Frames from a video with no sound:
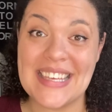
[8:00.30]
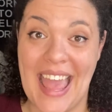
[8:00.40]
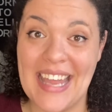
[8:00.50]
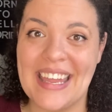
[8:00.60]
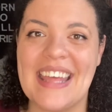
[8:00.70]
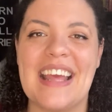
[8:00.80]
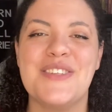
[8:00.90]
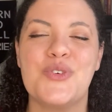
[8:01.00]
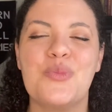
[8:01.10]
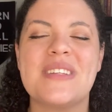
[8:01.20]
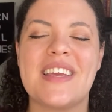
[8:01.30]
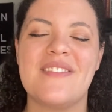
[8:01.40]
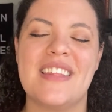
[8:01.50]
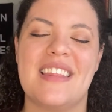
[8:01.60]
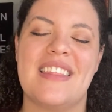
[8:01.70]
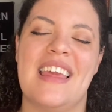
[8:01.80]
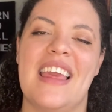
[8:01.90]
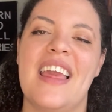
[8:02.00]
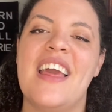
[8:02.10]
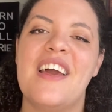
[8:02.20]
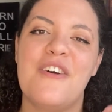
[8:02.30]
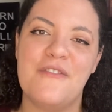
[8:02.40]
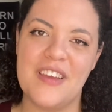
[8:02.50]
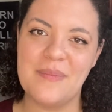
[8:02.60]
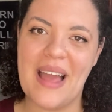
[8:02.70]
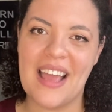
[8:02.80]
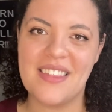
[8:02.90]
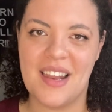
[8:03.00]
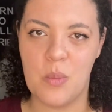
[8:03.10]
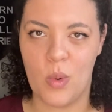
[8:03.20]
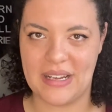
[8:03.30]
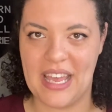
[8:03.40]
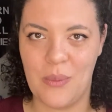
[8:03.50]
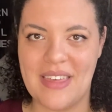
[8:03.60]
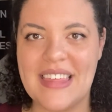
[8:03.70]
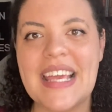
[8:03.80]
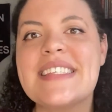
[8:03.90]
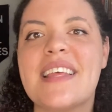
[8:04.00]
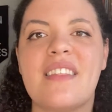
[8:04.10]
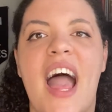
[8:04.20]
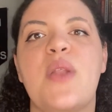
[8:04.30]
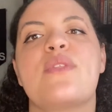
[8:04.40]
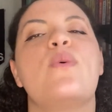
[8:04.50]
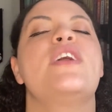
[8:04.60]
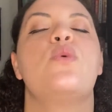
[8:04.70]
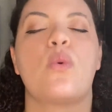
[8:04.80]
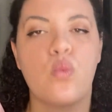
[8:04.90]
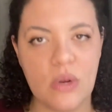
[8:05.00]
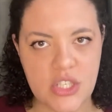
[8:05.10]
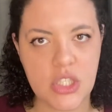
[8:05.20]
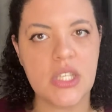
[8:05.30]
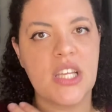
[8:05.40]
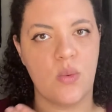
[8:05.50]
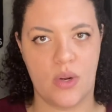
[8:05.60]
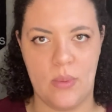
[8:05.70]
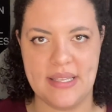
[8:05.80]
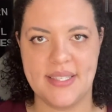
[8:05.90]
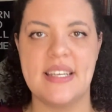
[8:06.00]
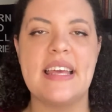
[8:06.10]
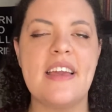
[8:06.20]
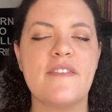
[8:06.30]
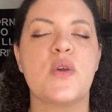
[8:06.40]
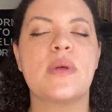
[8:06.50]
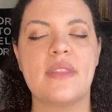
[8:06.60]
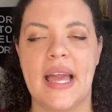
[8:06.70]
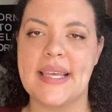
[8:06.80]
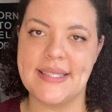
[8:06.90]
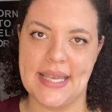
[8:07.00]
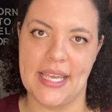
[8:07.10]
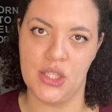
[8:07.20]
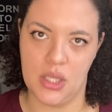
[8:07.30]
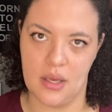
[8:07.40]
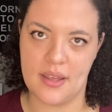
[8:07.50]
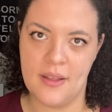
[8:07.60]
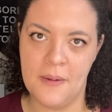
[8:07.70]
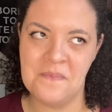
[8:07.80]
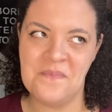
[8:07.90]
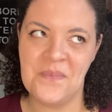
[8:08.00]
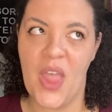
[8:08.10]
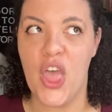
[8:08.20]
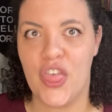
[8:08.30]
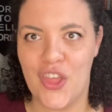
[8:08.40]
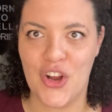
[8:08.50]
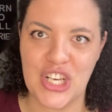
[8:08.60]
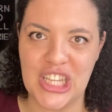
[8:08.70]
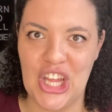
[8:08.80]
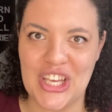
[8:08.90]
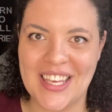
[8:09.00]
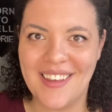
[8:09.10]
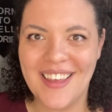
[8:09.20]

again, and I do believe that the feedback that I'm working with is in line with what you originally requested. If you would like a second look, third look.